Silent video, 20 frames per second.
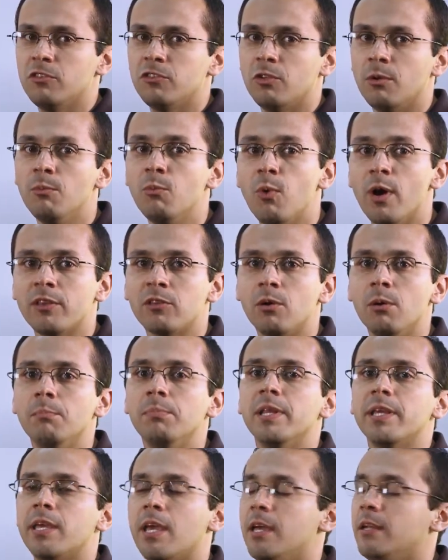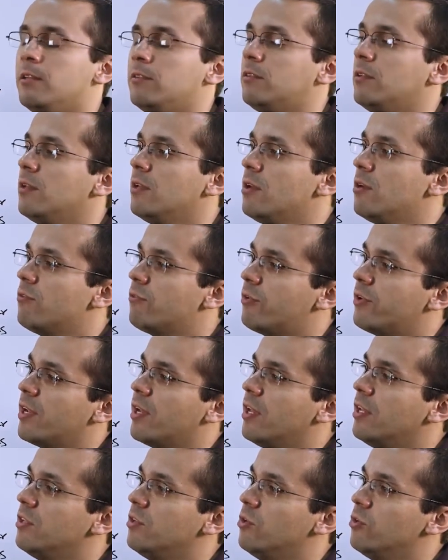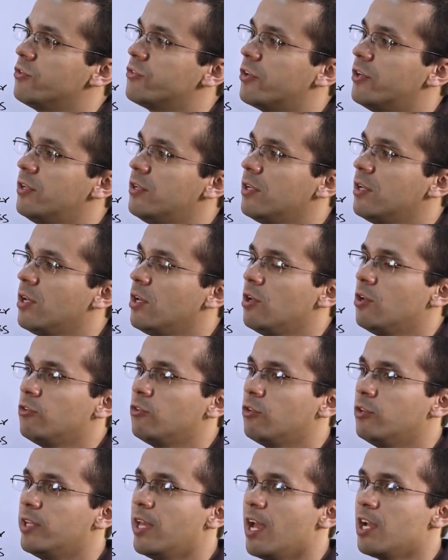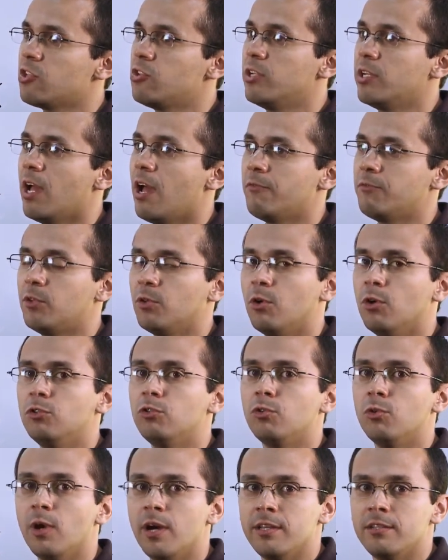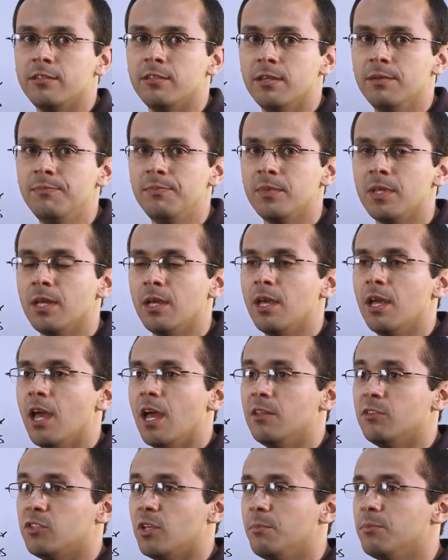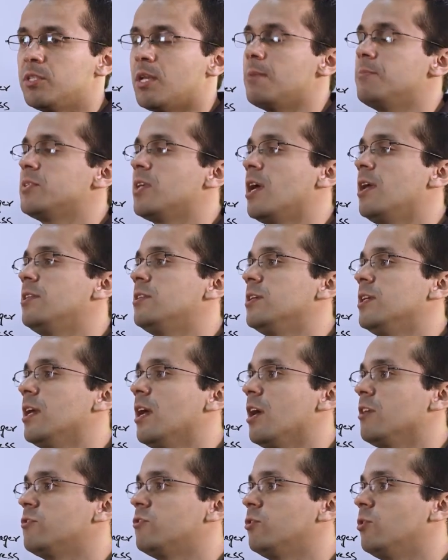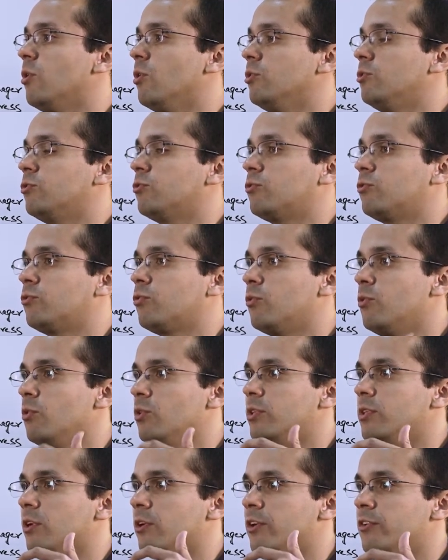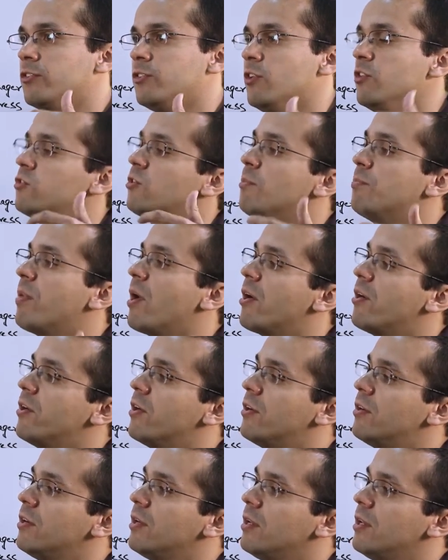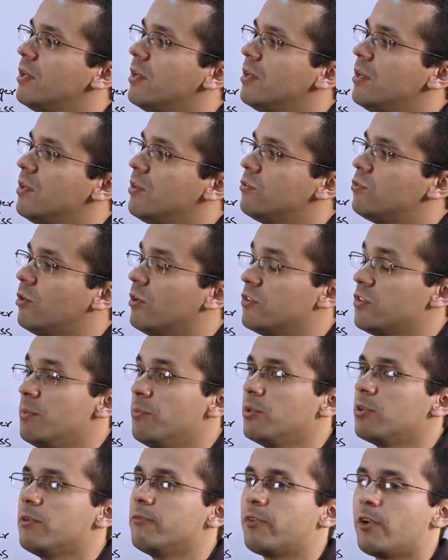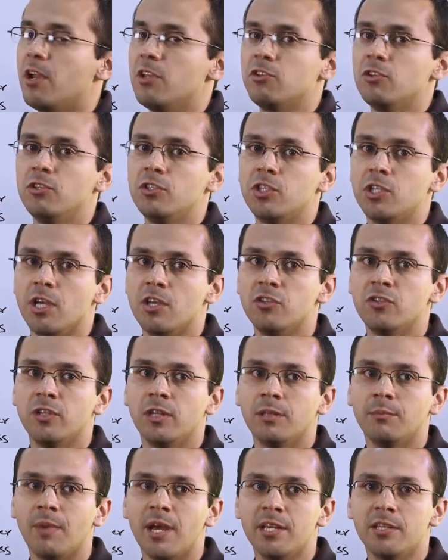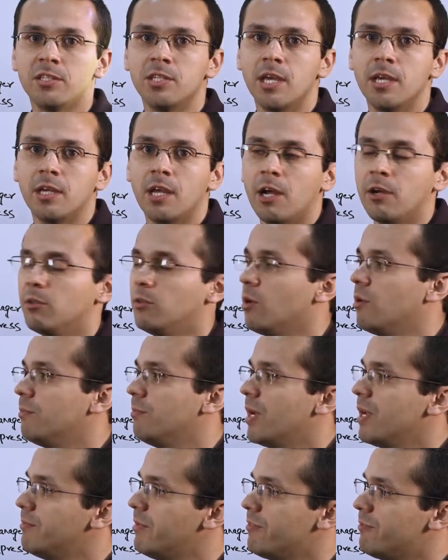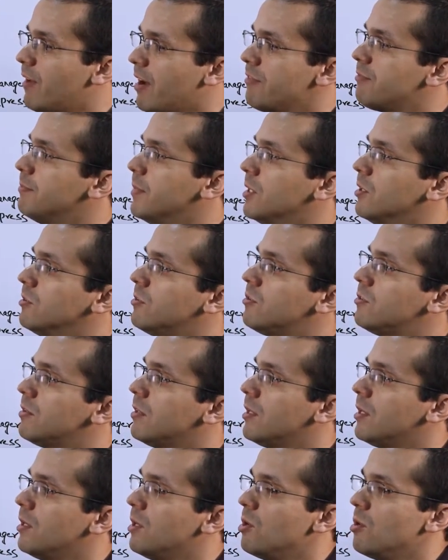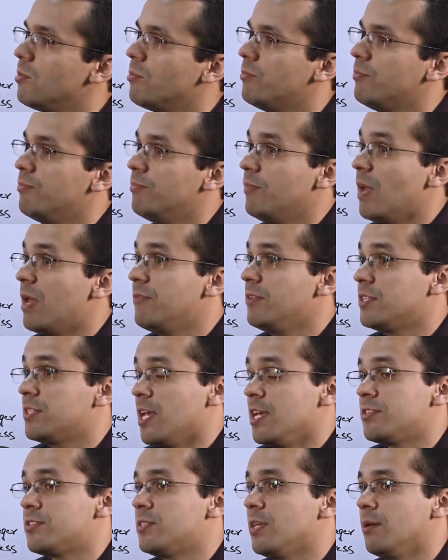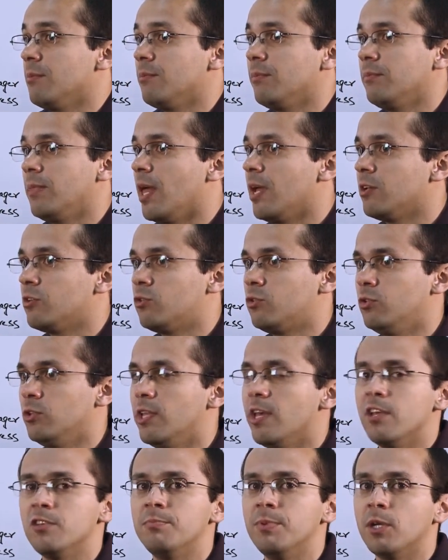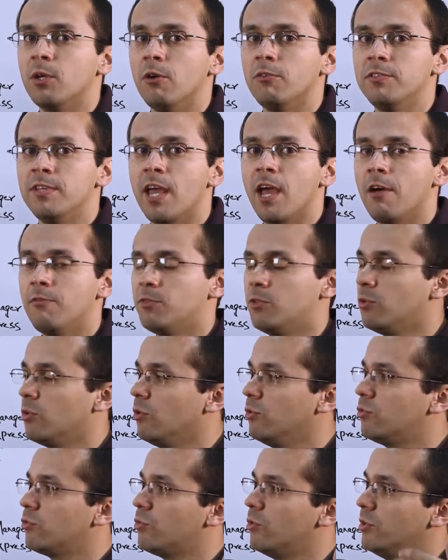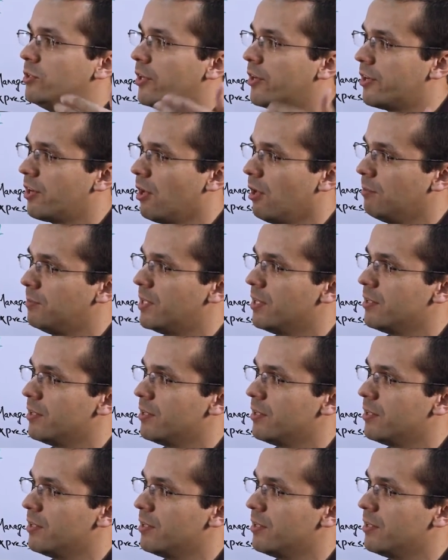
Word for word: is somewhat complicated for the end user. So they actually have to go to IT. And sometimes IT has to go through their Cisco partner. So a simple configuration change that might take, I don't know, maybe five minutes, maybe takes them like two days because they have to go through their help